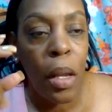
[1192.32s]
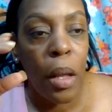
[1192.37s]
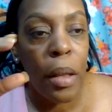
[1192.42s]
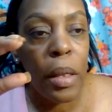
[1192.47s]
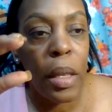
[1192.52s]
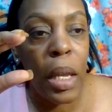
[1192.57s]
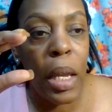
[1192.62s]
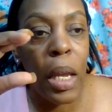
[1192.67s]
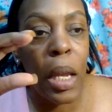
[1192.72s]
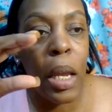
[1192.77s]

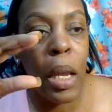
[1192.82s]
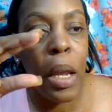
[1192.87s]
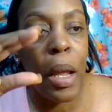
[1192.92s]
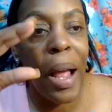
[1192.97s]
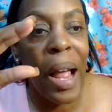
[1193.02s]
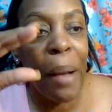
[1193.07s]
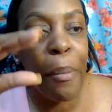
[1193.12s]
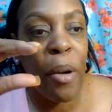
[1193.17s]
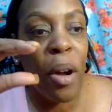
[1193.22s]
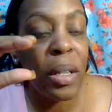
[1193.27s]
the
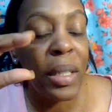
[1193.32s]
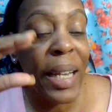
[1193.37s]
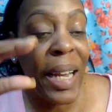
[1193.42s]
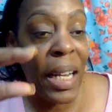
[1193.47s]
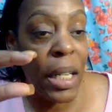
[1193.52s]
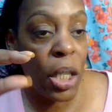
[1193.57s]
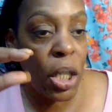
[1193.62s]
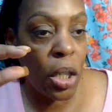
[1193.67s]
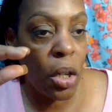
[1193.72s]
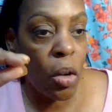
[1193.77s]
eyebrow
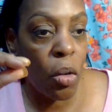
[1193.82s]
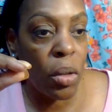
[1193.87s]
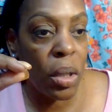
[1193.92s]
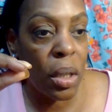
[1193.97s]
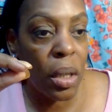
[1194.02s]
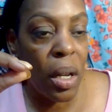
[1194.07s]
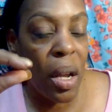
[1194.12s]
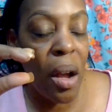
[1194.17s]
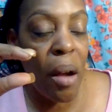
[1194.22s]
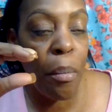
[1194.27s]

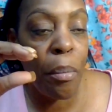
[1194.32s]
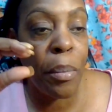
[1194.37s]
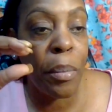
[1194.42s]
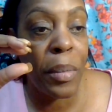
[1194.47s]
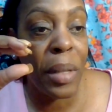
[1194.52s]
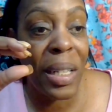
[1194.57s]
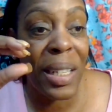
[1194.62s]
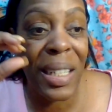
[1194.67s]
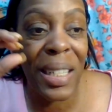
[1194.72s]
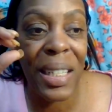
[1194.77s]
tinsels um
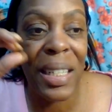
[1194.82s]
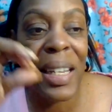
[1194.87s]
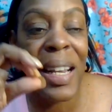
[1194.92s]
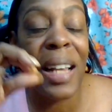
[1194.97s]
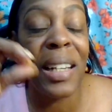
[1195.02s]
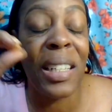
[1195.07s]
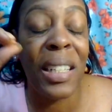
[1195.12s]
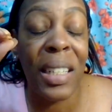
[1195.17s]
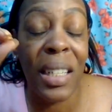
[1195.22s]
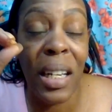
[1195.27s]

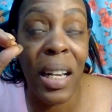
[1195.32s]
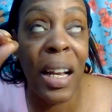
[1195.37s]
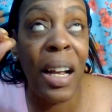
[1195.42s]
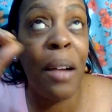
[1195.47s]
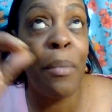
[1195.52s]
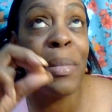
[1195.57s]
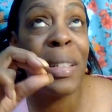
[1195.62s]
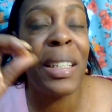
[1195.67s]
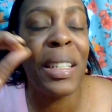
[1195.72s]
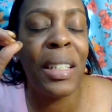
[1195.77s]
yes
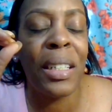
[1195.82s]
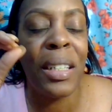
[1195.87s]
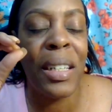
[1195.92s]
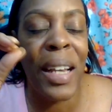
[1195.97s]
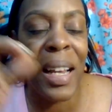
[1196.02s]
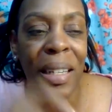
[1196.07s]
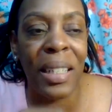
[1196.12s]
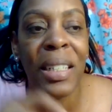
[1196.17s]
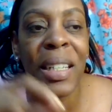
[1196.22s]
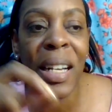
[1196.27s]
um
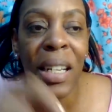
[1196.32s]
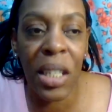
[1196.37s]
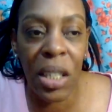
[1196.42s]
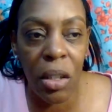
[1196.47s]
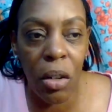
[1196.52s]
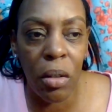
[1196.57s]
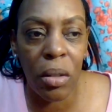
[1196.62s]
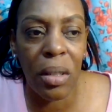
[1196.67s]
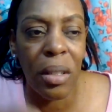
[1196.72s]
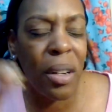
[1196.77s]
yes
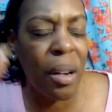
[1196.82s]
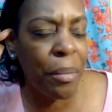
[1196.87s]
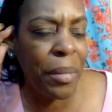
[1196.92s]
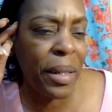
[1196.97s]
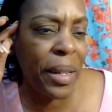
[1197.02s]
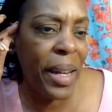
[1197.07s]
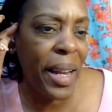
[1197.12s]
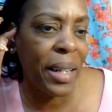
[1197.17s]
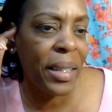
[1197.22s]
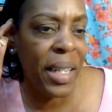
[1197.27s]
tinsels
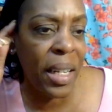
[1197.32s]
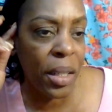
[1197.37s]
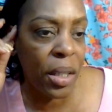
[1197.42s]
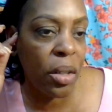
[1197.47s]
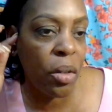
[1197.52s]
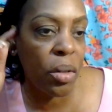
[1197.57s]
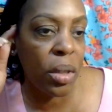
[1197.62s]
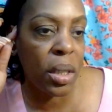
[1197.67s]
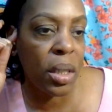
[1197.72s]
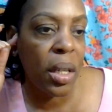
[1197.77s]
um, yeah
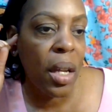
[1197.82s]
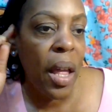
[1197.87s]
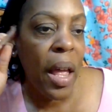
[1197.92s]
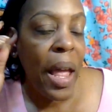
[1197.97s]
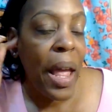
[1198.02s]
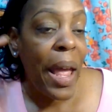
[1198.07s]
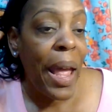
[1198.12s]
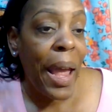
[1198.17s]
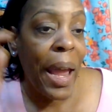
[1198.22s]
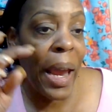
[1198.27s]
tinsels
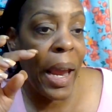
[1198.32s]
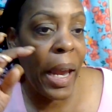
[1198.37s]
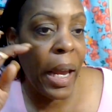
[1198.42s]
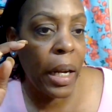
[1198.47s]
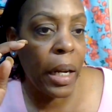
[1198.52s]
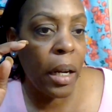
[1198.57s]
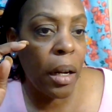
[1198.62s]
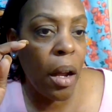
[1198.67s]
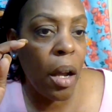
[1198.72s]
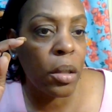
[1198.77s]

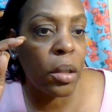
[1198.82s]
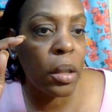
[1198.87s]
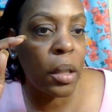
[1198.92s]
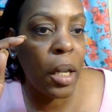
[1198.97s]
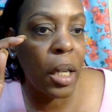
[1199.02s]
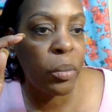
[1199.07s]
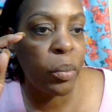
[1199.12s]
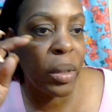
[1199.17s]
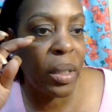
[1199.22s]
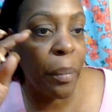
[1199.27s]
and it also
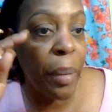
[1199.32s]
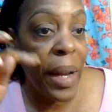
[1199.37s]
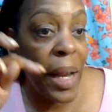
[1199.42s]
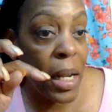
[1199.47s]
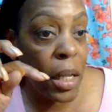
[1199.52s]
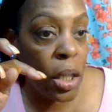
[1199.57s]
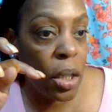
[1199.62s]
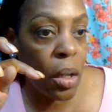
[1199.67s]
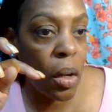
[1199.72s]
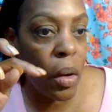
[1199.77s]
comes with a
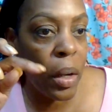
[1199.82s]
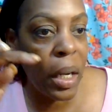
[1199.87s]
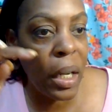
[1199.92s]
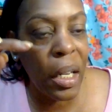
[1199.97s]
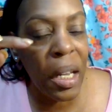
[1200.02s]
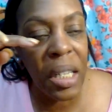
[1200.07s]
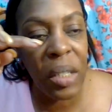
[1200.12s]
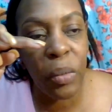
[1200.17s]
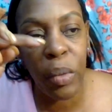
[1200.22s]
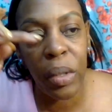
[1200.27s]
pencil and it
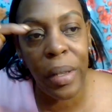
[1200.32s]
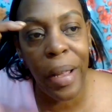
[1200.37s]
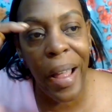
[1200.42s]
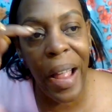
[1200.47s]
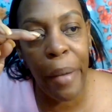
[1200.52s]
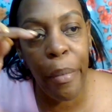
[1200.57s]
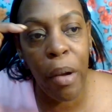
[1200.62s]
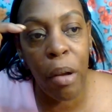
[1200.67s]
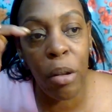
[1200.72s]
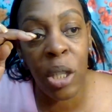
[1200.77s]
comes with the
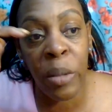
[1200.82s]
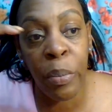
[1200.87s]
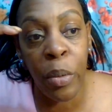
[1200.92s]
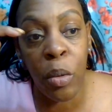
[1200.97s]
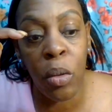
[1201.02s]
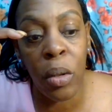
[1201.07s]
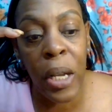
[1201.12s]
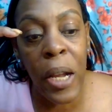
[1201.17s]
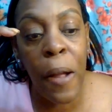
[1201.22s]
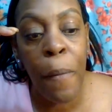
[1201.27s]
eyebrow
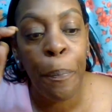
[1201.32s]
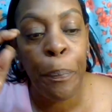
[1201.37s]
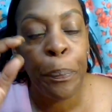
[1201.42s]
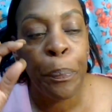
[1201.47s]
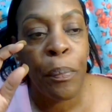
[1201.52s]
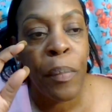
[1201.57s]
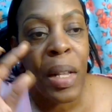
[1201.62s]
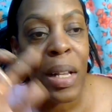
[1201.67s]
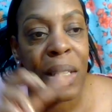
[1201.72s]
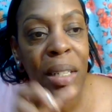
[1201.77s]
spoolie
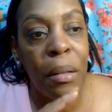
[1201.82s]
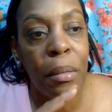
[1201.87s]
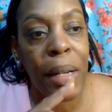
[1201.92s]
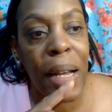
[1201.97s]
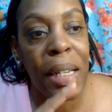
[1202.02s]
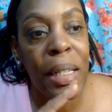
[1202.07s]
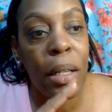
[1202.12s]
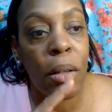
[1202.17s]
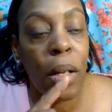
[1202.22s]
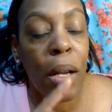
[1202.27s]

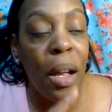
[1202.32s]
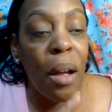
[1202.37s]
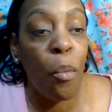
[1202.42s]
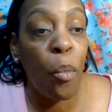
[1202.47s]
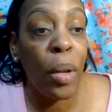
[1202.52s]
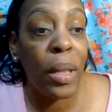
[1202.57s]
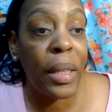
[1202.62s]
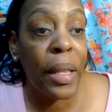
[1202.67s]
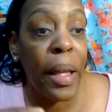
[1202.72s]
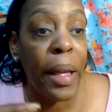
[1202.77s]
sometimes it'll come
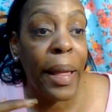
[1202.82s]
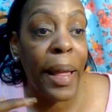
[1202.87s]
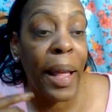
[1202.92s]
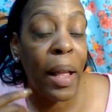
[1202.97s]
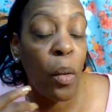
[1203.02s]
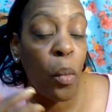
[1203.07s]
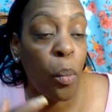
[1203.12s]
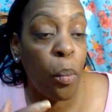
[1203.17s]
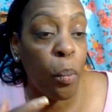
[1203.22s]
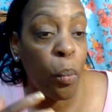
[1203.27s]
with that
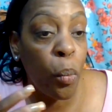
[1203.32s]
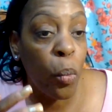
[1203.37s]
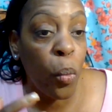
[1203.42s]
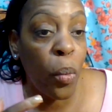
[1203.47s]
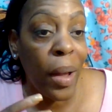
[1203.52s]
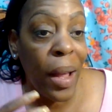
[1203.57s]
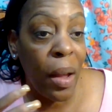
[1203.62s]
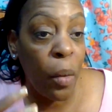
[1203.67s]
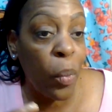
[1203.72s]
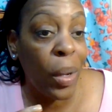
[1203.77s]

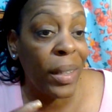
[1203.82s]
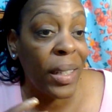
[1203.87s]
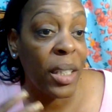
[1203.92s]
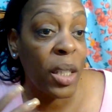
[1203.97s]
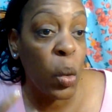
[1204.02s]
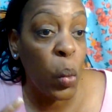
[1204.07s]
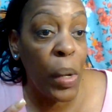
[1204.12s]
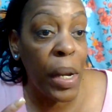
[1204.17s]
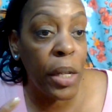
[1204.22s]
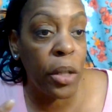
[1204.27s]
uh, with the
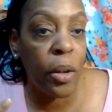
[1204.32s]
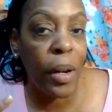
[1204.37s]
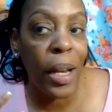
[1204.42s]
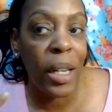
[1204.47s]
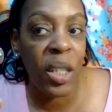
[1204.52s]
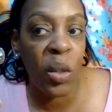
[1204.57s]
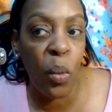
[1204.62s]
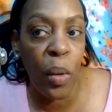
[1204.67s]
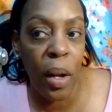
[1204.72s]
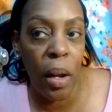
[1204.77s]
tweezer
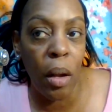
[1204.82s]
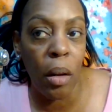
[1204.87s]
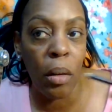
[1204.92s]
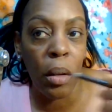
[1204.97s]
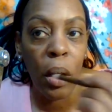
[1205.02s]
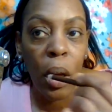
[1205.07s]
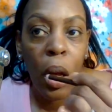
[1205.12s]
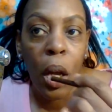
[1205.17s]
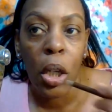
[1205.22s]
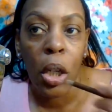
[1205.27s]
as
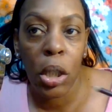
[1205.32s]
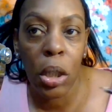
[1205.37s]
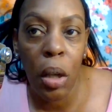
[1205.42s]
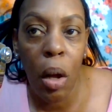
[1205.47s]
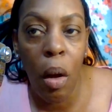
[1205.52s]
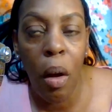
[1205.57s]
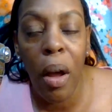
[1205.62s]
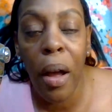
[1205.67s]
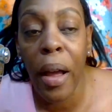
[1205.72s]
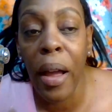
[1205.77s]
well
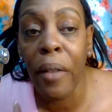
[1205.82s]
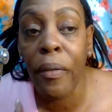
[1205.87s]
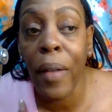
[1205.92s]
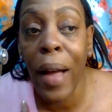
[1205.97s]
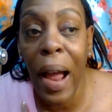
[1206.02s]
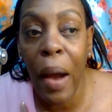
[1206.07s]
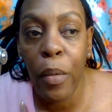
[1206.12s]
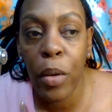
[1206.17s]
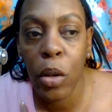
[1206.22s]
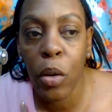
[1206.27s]
so if
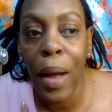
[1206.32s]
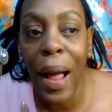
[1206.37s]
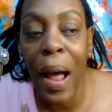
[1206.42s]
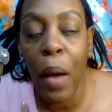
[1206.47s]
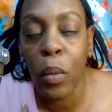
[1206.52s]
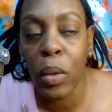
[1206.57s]
i were you i